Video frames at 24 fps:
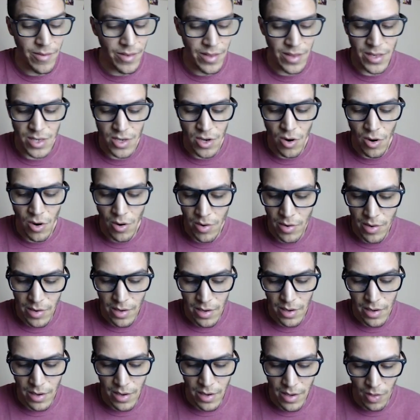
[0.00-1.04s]
having this
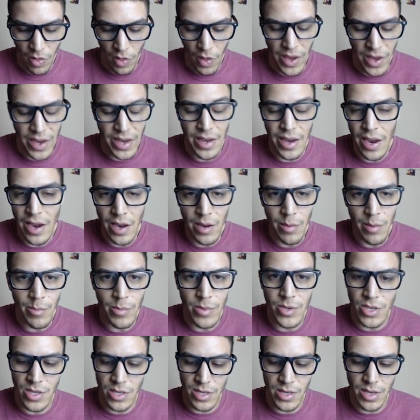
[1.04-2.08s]
card late
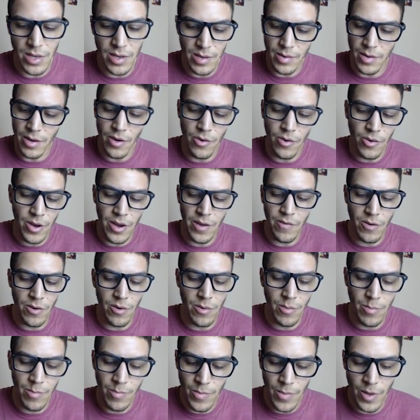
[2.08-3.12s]
game, just to give
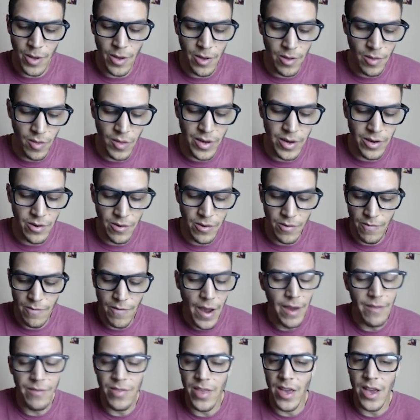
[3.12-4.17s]
your leader
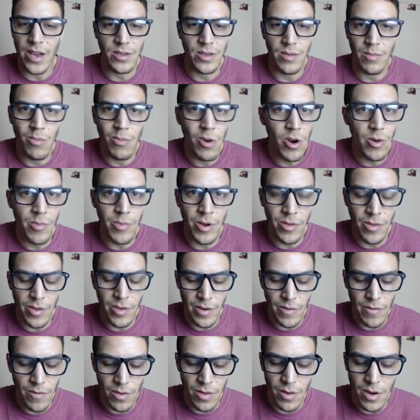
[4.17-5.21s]
5,000
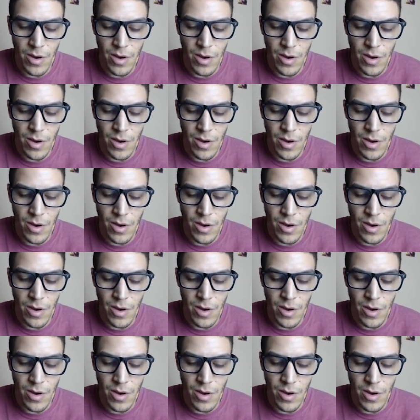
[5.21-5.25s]
permanently